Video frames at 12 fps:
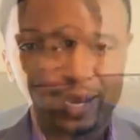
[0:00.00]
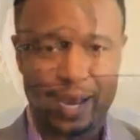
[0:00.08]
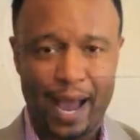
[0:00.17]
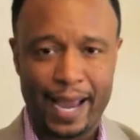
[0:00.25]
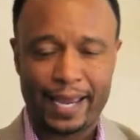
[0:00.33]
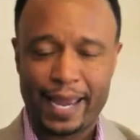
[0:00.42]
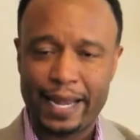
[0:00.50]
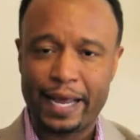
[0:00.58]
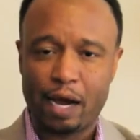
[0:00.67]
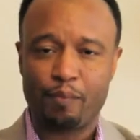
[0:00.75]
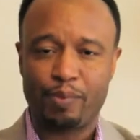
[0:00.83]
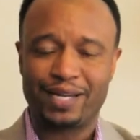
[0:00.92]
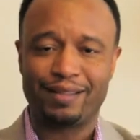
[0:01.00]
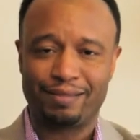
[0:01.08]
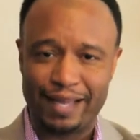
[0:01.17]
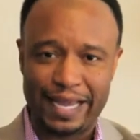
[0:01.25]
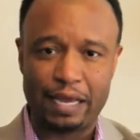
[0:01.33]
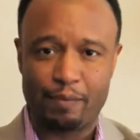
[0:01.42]
I can't help but to
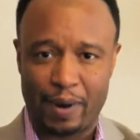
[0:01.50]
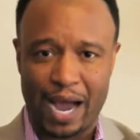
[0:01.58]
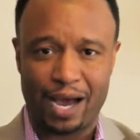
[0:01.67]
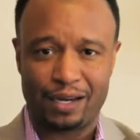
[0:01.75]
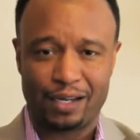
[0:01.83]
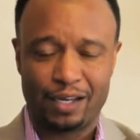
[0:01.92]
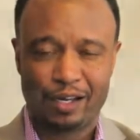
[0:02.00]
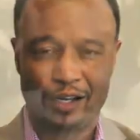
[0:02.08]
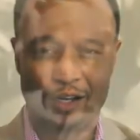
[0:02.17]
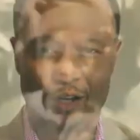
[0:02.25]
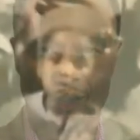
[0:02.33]
think about, you know,